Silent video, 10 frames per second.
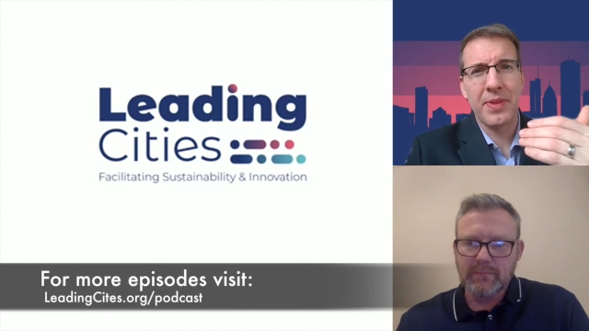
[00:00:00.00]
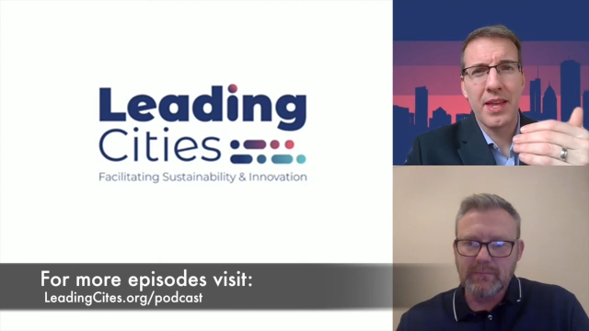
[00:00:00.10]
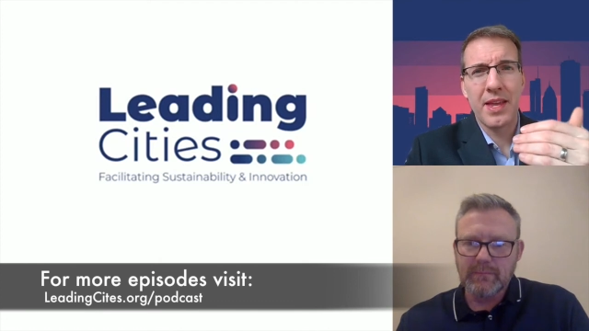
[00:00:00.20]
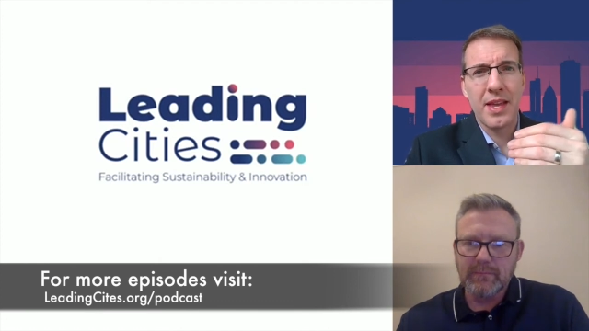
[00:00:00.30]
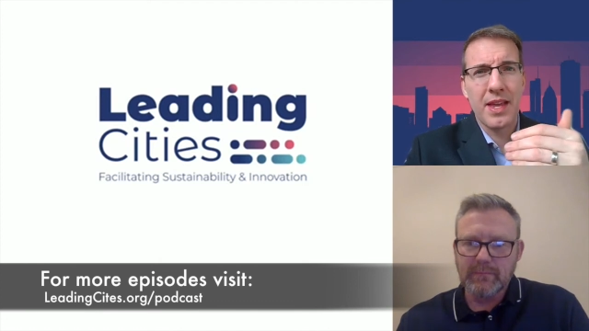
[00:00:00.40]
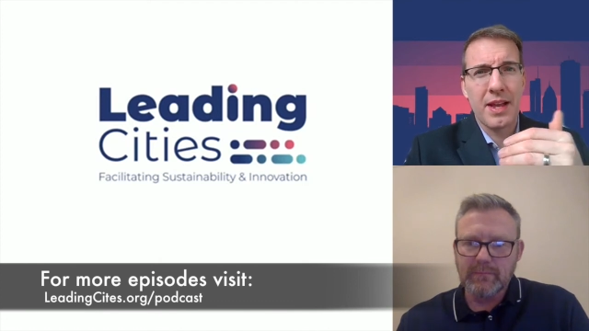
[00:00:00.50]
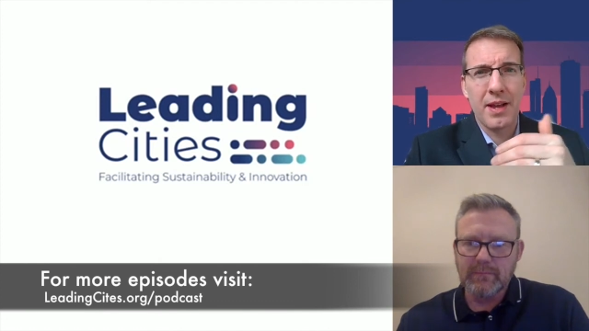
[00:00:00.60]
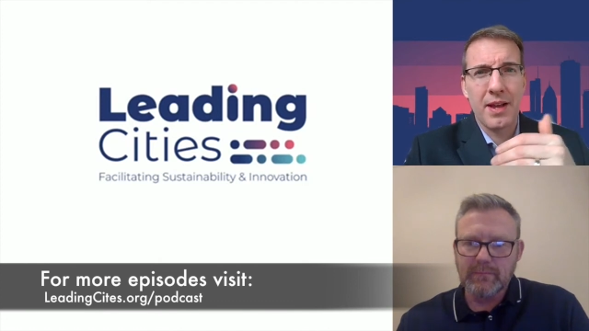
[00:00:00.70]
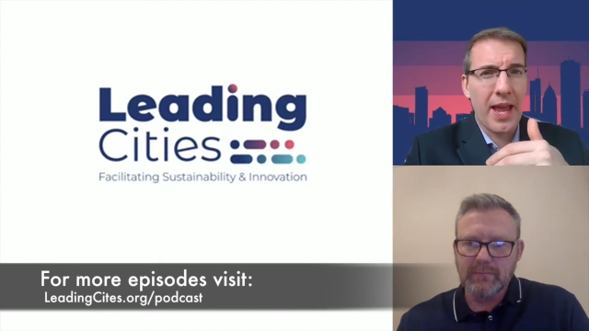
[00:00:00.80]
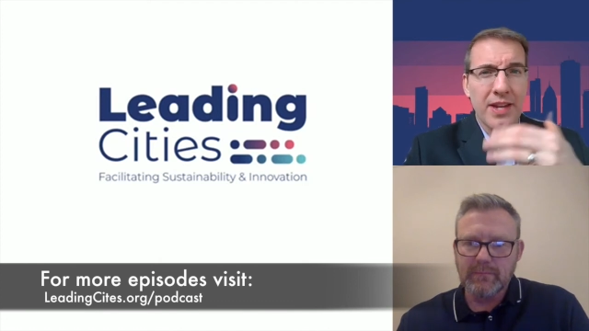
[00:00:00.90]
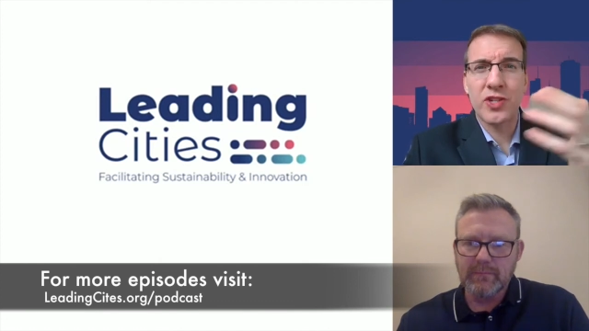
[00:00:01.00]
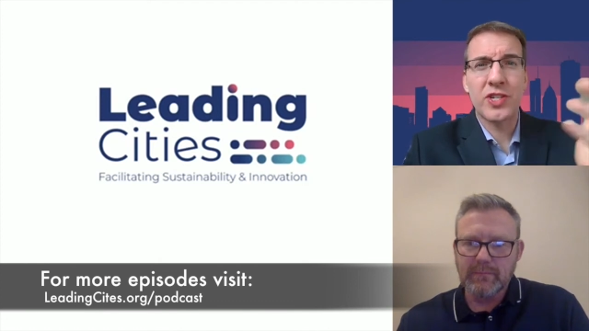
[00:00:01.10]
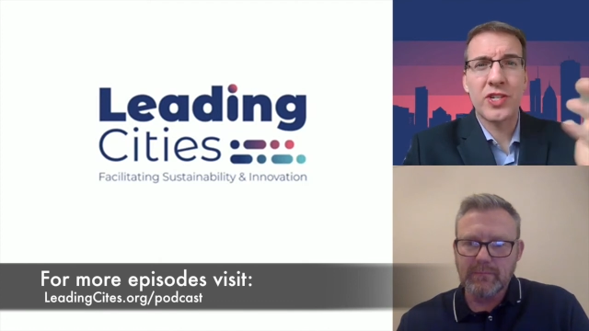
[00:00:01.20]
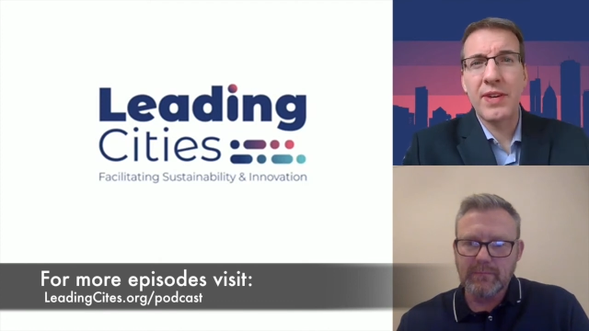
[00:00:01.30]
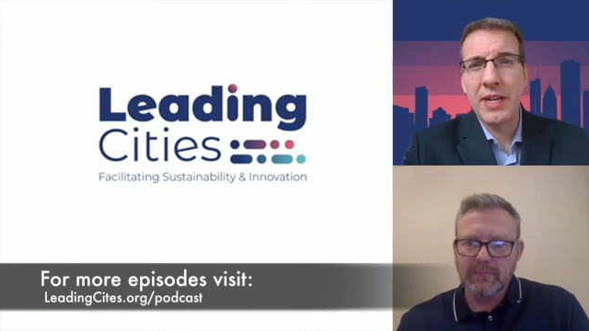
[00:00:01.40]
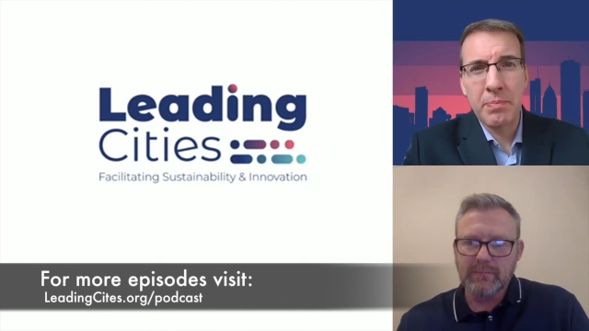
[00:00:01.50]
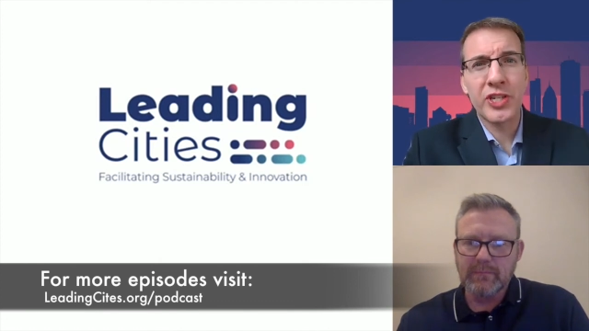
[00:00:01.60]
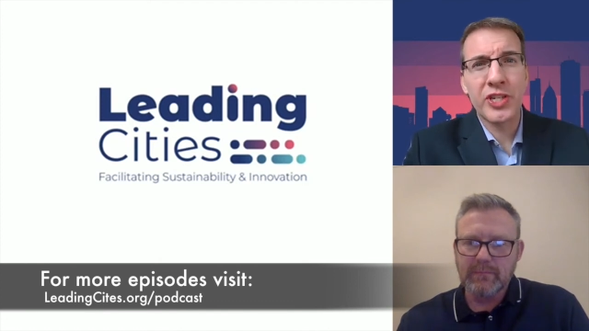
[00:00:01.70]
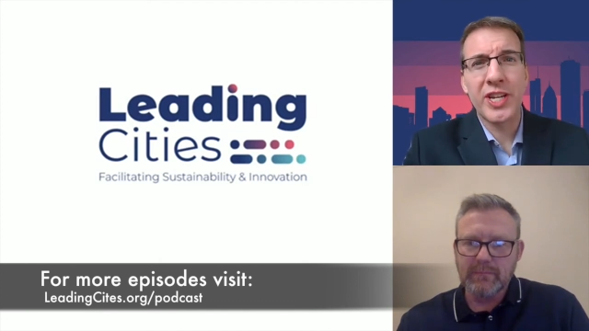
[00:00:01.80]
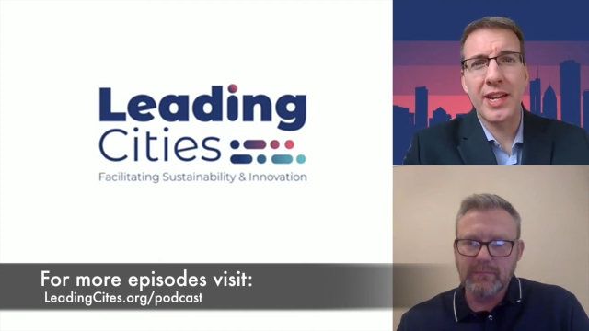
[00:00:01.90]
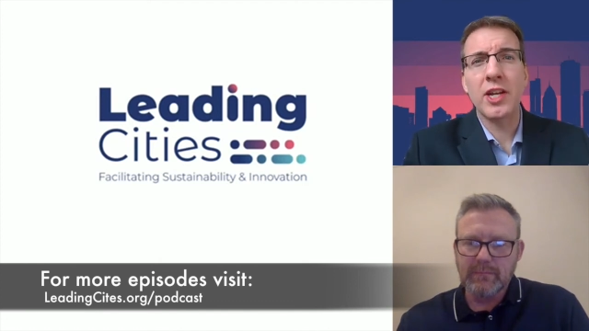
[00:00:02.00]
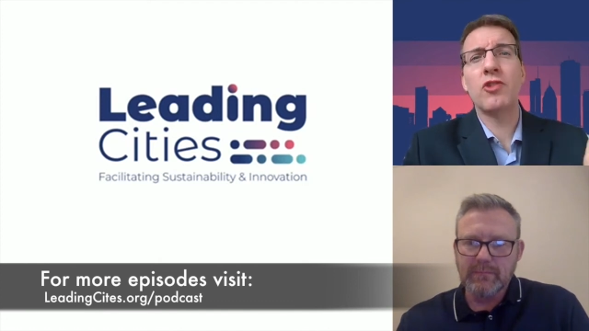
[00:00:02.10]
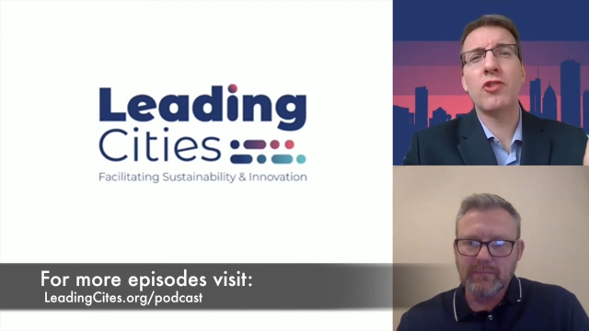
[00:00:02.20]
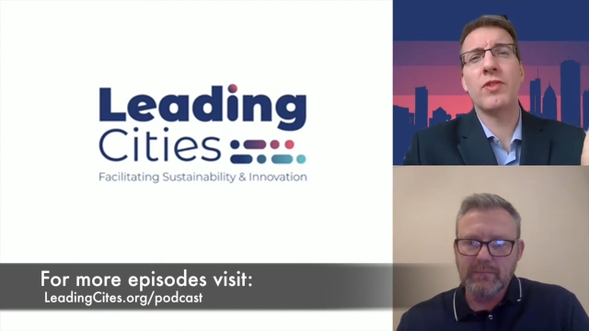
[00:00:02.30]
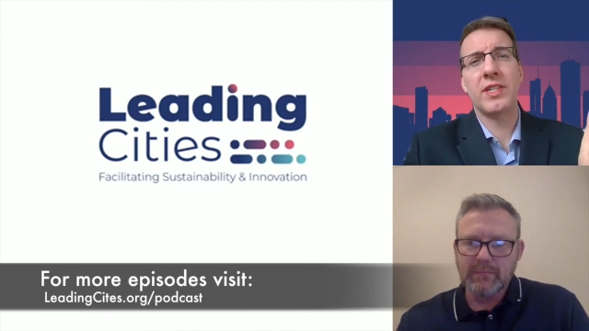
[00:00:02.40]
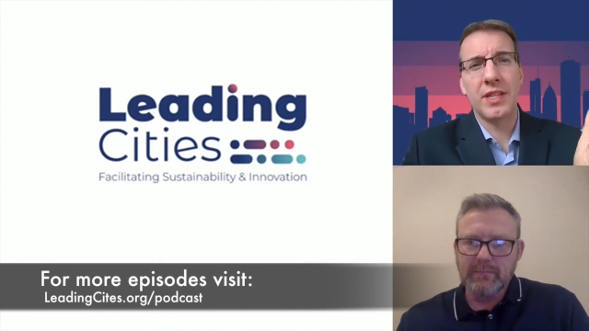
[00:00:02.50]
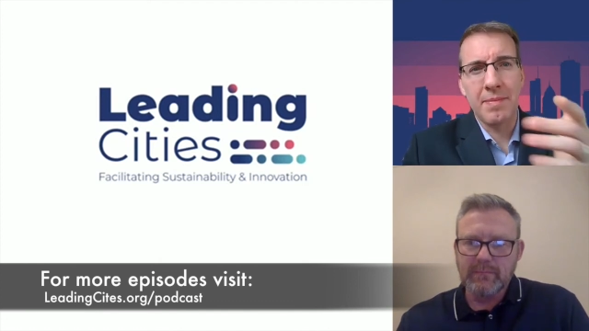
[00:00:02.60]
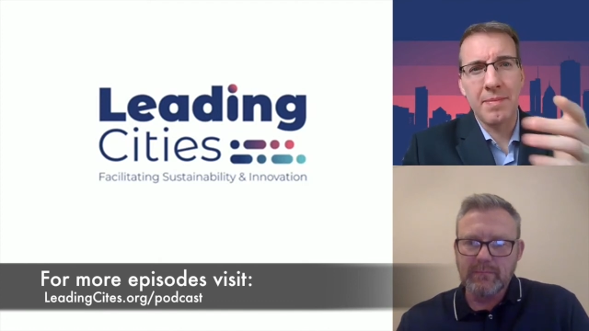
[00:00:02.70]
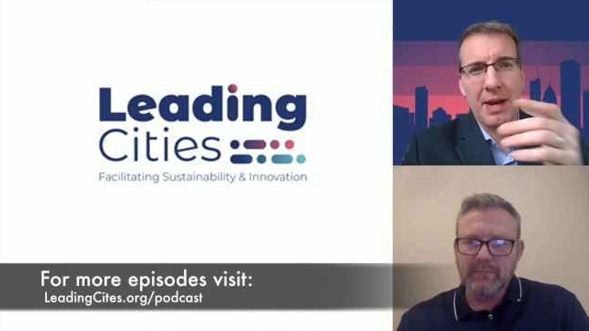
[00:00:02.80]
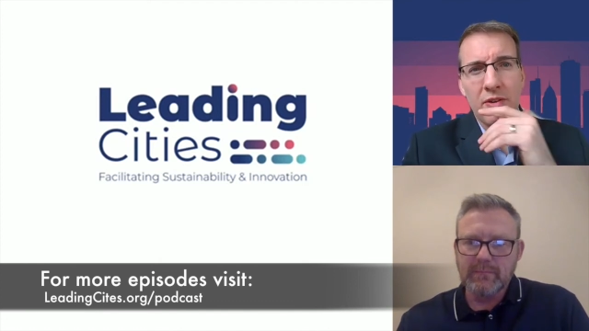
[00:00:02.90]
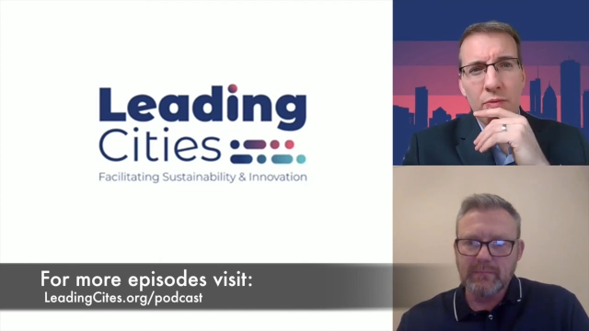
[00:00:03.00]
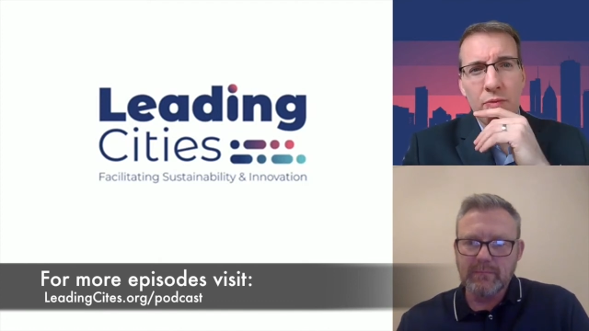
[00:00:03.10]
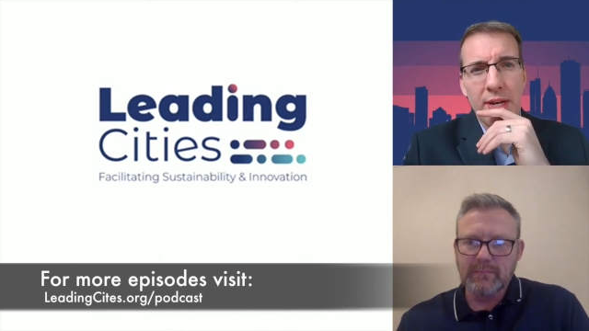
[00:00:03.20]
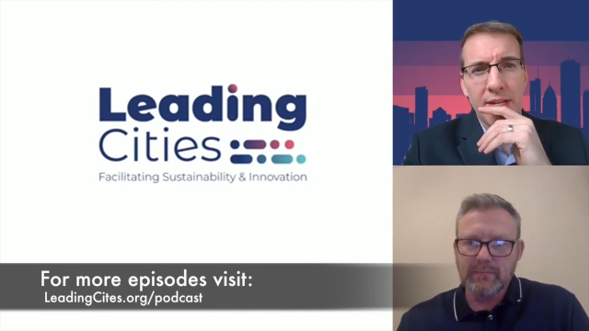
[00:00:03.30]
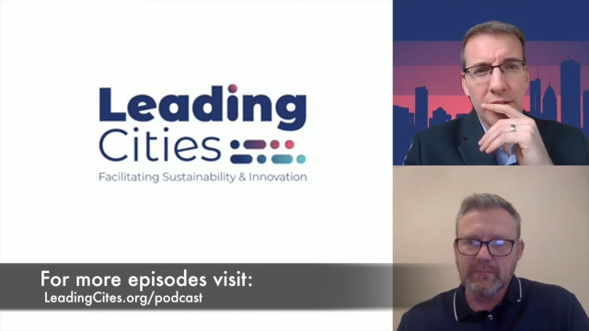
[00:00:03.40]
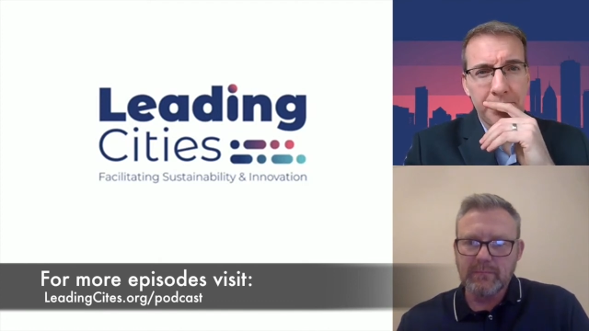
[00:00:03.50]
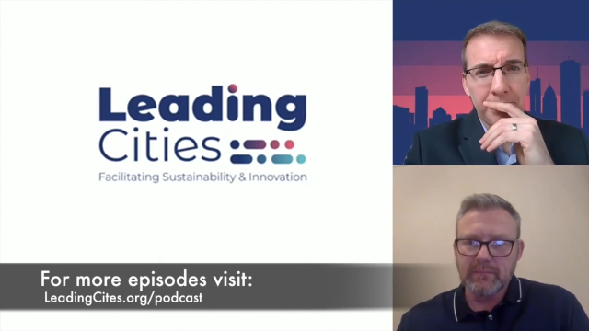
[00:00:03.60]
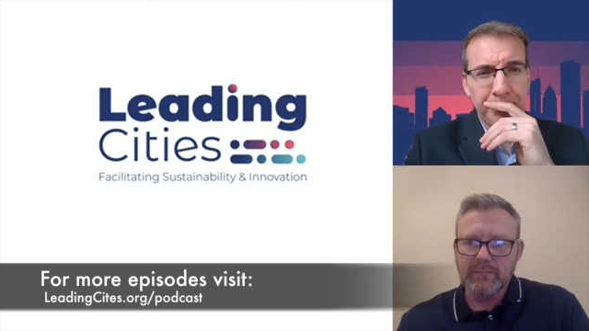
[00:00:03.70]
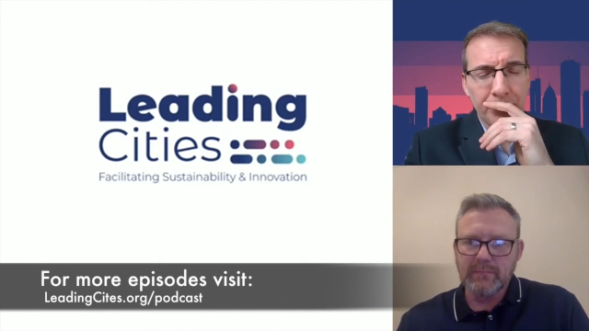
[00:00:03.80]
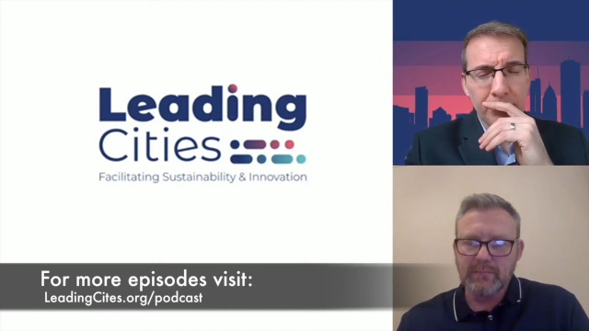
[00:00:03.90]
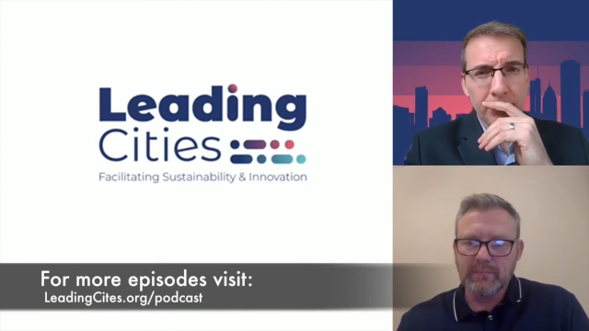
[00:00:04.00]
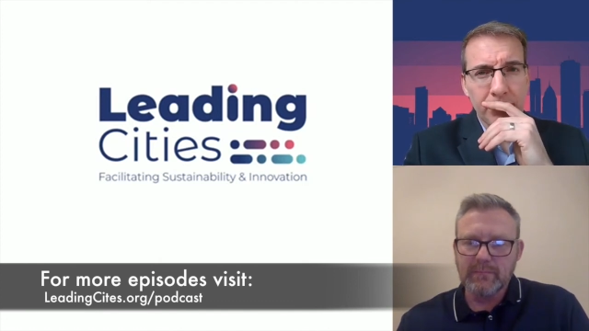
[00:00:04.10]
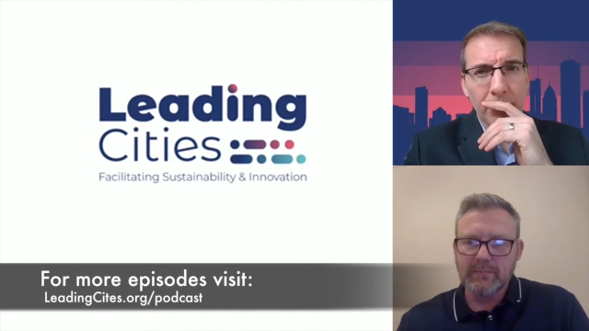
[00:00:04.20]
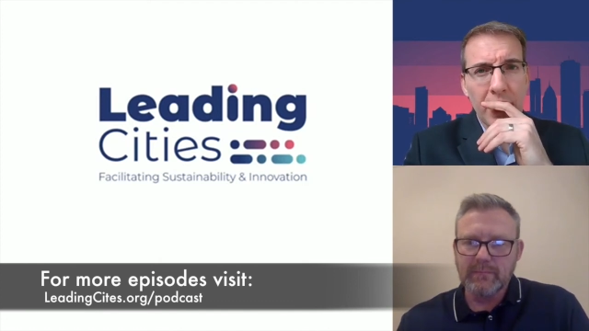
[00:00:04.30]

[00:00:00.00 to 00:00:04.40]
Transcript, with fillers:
Speaker 1: 70% eh, increase in the amount of waste that